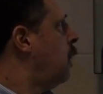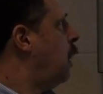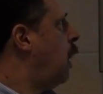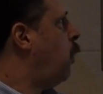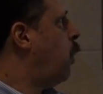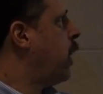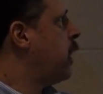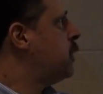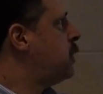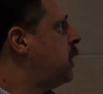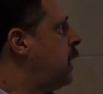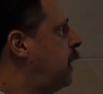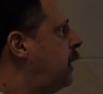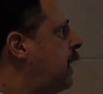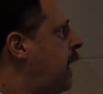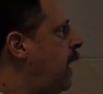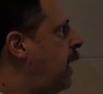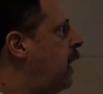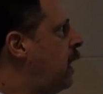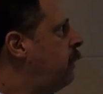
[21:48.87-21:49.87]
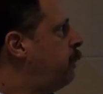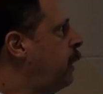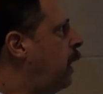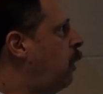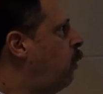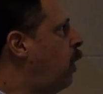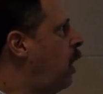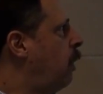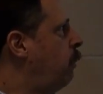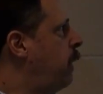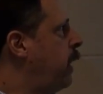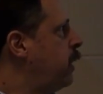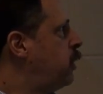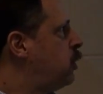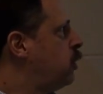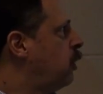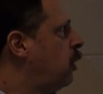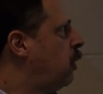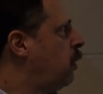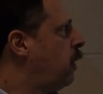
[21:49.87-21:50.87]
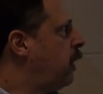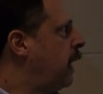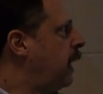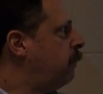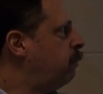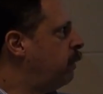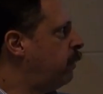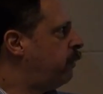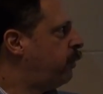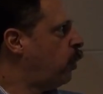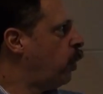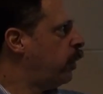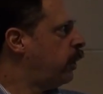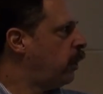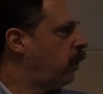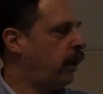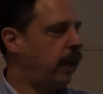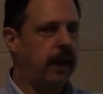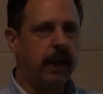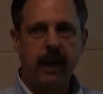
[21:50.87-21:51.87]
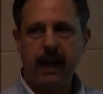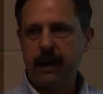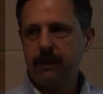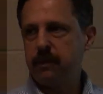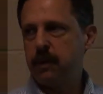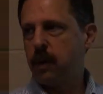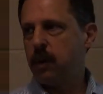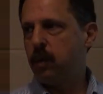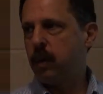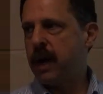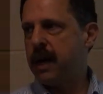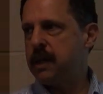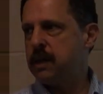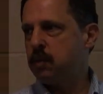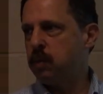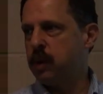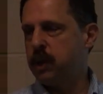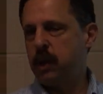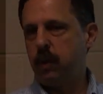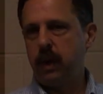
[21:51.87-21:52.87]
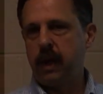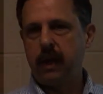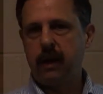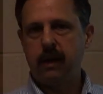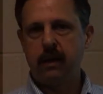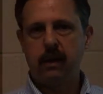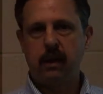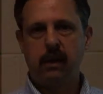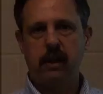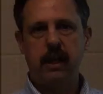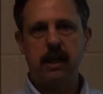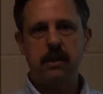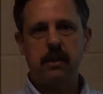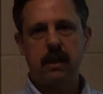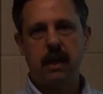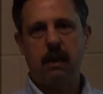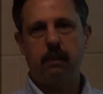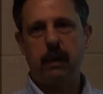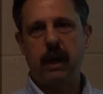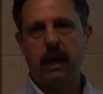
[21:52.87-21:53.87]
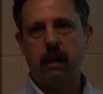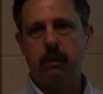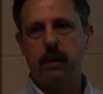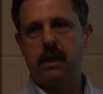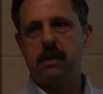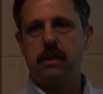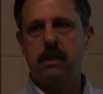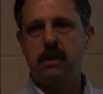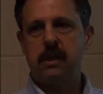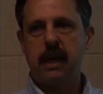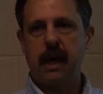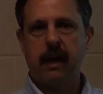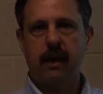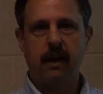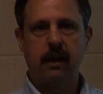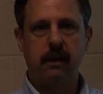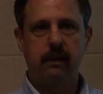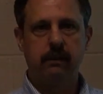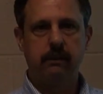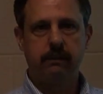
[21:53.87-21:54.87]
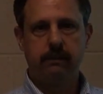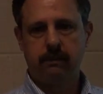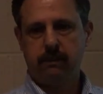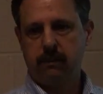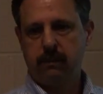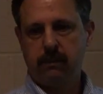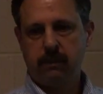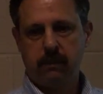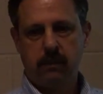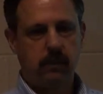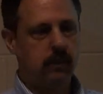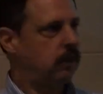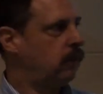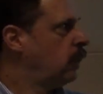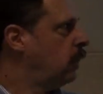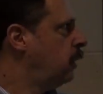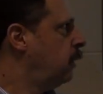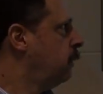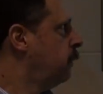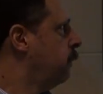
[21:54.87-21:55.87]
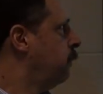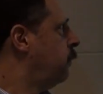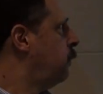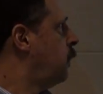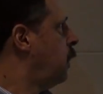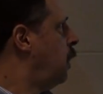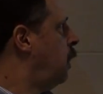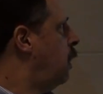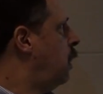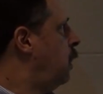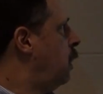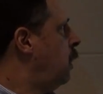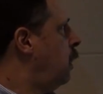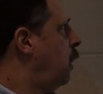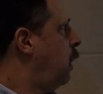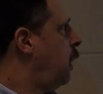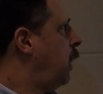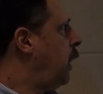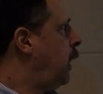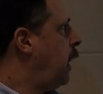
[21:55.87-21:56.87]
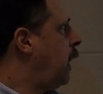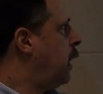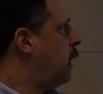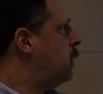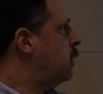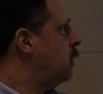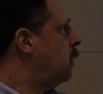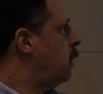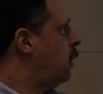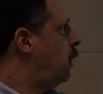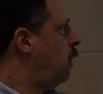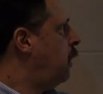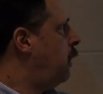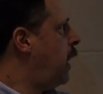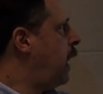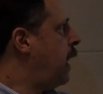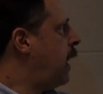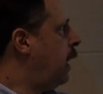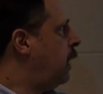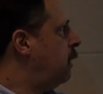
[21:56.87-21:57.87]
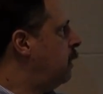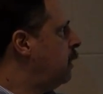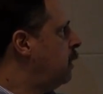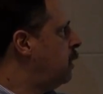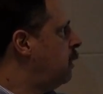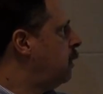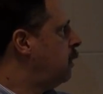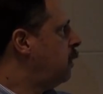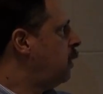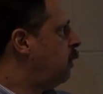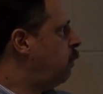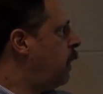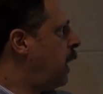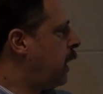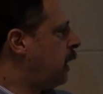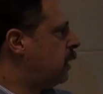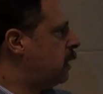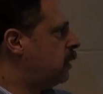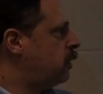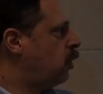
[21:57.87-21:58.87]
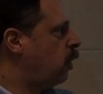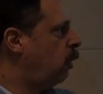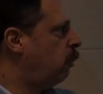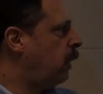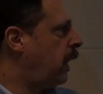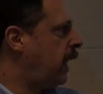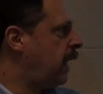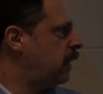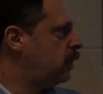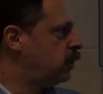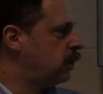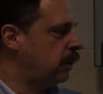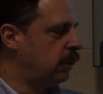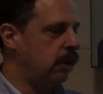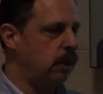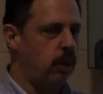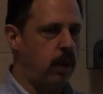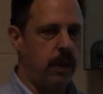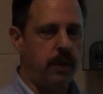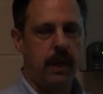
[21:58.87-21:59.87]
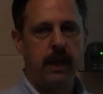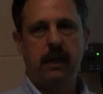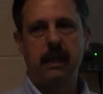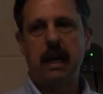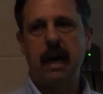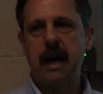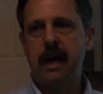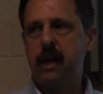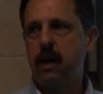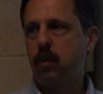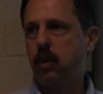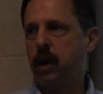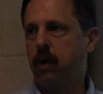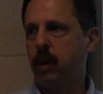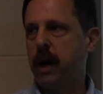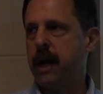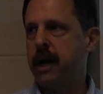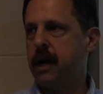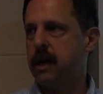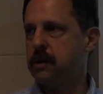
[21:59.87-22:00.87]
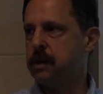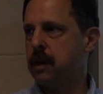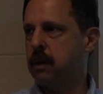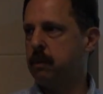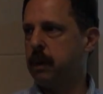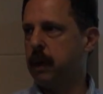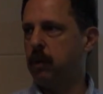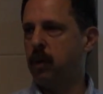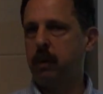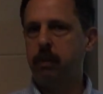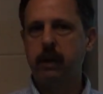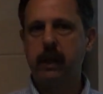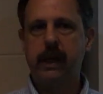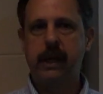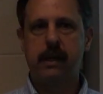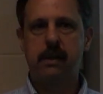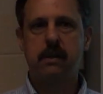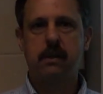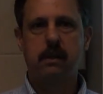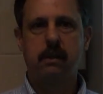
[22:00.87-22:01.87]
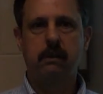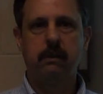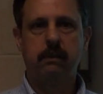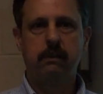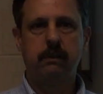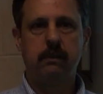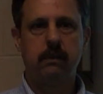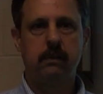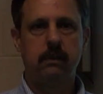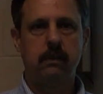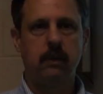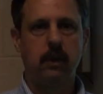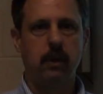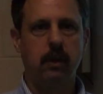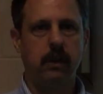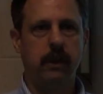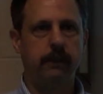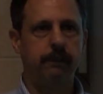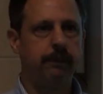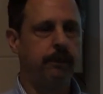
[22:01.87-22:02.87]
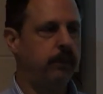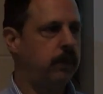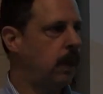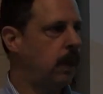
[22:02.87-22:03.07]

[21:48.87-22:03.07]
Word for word: I want to set that up, and I want to make sure that before, during, and after the race, we're doing at least 10 megabits a second, okay? And then make a determination, do we think the ID1 radios can be replaced? All right.